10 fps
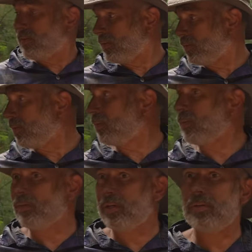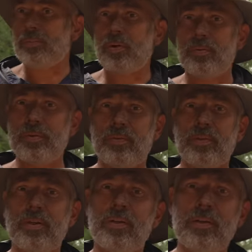not sure. Yeah, probably over
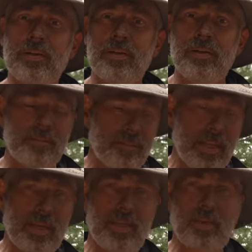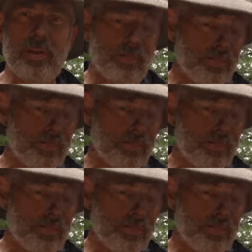there. Anyway,